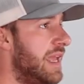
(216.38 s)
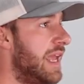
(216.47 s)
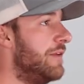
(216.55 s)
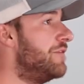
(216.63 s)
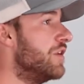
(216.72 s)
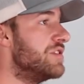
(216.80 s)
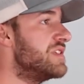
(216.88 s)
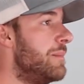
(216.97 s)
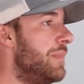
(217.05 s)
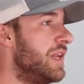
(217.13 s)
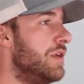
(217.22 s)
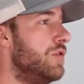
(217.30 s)
If you're
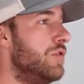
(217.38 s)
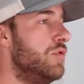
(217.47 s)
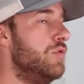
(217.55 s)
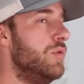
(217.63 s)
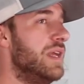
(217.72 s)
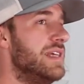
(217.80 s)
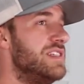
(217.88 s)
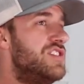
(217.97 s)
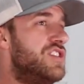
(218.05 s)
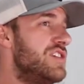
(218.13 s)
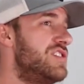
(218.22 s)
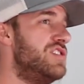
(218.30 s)
somebody who is
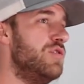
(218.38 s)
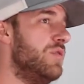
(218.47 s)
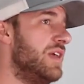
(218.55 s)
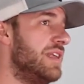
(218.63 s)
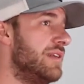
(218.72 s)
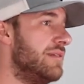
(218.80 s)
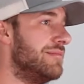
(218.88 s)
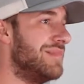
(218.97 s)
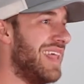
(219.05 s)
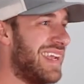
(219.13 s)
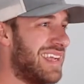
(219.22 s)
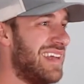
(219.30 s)
just doing
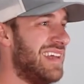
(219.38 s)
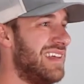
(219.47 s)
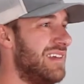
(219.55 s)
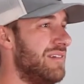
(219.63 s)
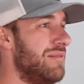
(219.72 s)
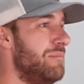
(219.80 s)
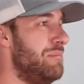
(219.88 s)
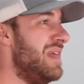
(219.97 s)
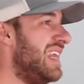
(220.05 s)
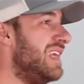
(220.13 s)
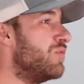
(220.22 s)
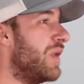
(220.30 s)
like
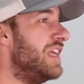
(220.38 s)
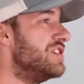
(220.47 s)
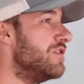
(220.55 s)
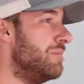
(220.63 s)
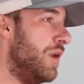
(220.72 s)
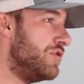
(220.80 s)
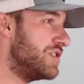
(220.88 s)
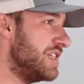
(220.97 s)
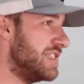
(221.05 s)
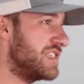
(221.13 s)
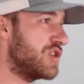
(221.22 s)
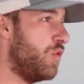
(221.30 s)
mini range of
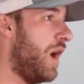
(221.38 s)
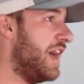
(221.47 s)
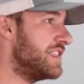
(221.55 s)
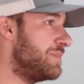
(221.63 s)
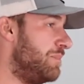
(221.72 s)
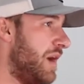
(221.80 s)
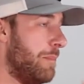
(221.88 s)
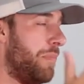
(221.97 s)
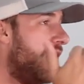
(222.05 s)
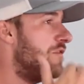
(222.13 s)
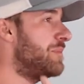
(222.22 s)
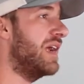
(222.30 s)
motion squats
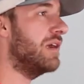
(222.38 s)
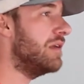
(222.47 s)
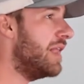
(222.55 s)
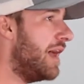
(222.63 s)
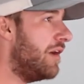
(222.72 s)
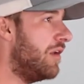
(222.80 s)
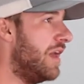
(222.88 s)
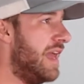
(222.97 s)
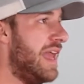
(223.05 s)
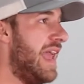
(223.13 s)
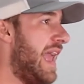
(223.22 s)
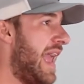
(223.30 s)
above parallel
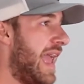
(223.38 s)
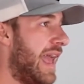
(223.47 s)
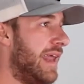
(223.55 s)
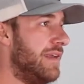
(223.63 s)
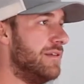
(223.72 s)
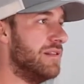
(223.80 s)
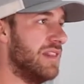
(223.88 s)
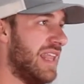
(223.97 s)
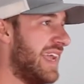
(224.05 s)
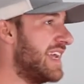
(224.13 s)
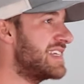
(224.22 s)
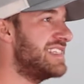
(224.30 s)
and
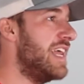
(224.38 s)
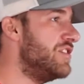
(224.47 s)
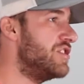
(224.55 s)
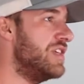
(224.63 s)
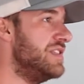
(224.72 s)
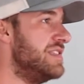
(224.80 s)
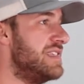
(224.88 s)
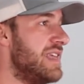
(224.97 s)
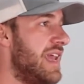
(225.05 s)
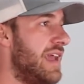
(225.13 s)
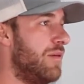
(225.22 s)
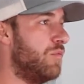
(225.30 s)
leg extensions
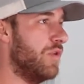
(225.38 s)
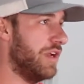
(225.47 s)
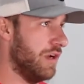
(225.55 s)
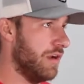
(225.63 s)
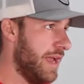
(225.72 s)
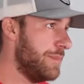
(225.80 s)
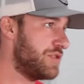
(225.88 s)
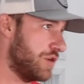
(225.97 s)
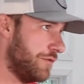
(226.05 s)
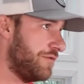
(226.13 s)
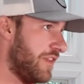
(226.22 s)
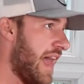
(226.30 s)
where your hips are
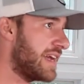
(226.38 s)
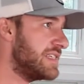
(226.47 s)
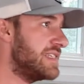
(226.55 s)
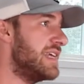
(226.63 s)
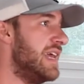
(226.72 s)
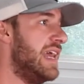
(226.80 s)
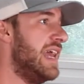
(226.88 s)
flexed,